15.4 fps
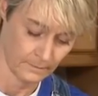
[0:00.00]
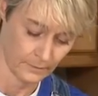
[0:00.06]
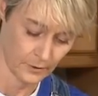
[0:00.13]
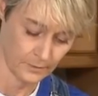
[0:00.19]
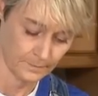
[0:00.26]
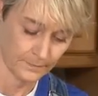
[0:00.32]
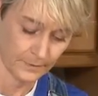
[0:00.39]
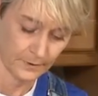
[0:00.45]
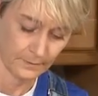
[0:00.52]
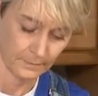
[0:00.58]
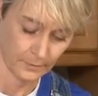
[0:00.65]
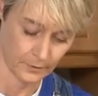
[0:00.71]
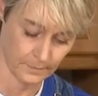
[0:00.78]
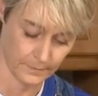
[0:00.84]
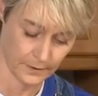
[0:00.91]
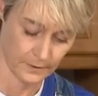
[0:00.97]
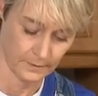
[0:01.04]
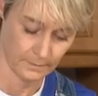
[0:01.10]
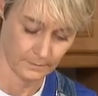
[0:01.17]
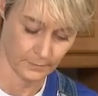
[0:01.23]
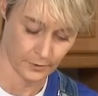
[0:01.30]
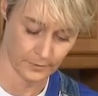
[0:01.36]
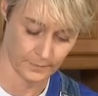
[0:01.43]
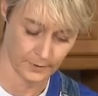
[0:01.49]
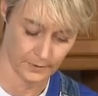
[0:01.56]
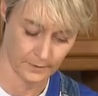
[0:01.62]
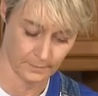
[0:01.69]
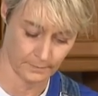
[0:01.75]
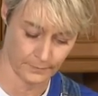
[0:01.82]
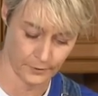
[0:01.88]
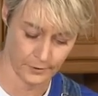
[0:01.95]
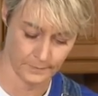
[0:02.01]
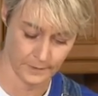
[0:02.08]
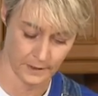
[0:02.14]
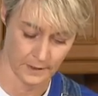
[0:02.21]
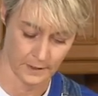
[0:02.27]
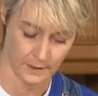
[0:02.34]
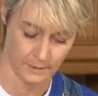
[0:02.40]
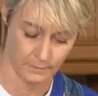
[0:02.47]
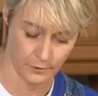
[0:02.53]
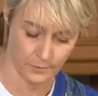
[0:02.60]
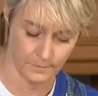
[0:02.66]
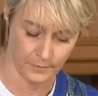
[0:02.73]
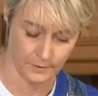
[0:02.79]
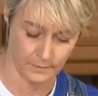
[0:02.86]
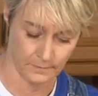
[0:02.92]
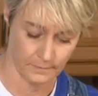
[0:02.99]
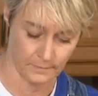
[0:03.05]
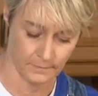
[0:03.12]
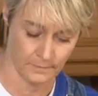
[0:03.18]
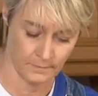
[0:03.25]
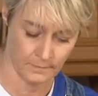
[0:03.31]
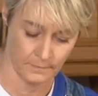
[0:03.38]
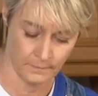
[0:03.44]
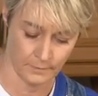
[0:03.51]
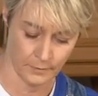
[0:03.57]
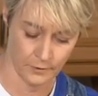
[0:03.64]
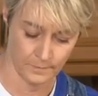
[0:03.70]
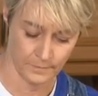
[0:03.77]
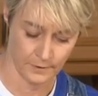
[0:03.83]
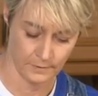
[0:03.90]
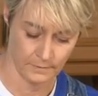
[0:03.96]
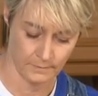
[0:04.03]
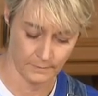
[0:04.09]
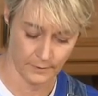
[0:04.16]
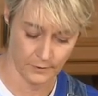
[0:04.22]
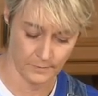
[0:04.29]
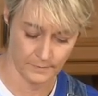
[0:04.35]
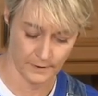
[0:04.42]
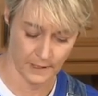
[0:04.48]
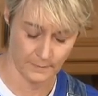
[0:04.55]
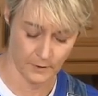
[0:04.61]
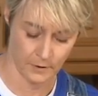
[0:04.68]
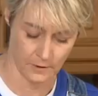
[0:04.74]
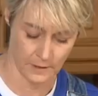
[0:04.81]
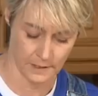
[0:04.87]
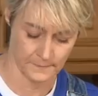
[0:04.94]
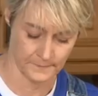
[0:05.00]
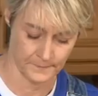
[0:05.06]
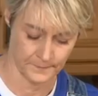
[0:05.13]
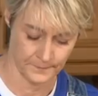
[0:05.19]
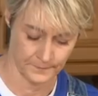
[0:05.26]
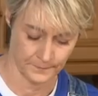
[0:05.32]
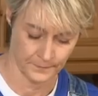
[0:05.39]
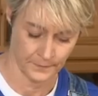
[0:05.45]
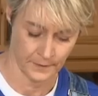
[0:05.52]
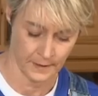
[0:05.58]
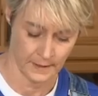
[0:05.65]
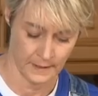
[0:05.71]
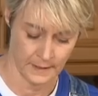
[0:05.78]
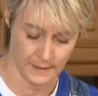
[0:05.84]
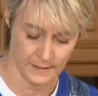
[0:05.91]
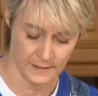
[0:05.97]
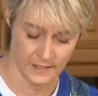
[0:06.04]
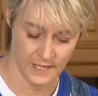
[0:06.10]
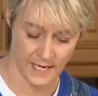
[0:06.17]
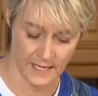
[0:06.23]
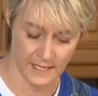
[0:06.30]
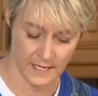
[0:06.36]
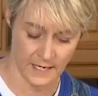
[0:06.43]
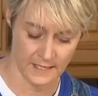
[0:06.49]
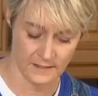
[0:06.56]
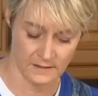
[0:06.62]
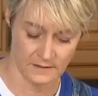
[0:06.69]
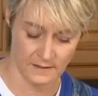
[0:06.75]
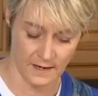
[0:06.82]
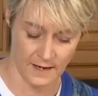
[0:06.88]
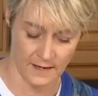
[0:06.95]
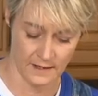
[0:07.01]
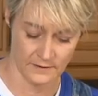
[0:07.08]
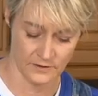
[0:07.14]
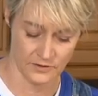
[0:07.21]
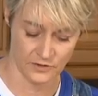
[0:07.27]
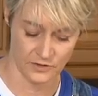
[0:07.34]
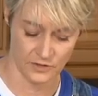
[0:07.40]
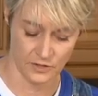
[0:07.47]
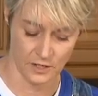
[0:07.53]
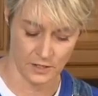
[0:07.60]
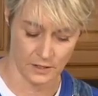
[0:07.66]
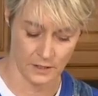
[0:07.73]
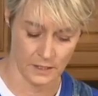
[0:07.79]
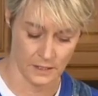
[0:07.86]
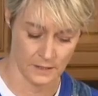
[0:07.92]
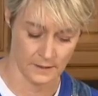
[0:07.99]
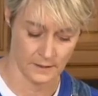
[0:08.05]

Broop, broop, broop, broop, broop, broop, broop. Keep going till you get it nice and snug.